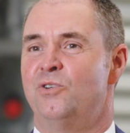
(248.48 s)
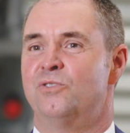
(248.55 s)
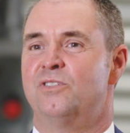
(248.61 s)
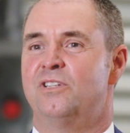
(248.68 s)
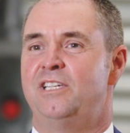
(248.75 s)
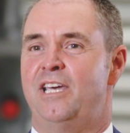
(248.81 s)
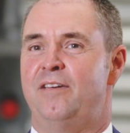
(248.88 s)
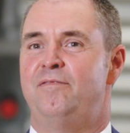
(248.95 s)

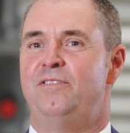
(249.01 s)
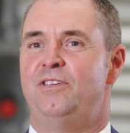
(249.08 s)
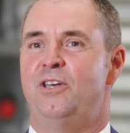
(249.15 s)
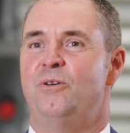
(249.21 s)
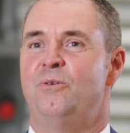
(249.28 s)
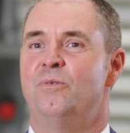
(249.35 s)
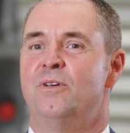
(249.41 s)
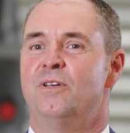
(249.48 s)
does give
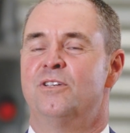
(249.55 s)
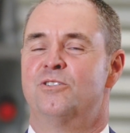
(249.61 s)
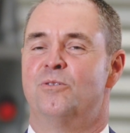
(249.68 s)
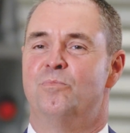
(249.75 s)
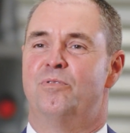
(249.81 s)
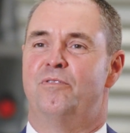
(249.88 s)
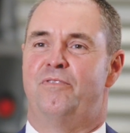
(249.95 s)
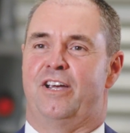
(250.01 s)
you
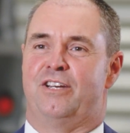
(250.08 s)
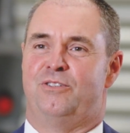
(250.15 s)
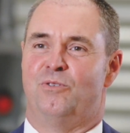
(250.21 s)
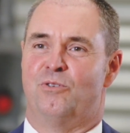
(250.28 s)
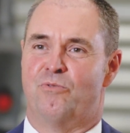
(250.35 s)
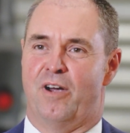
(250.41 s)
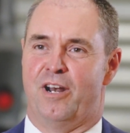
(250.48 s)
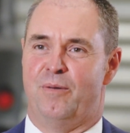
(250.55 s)
some
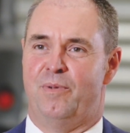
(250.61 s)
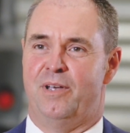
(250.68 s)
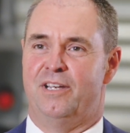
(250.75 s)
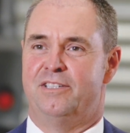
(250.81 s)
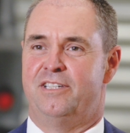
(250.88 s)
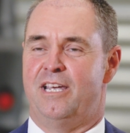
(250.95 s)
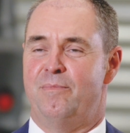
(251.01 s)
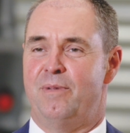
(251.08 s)
professional credibility.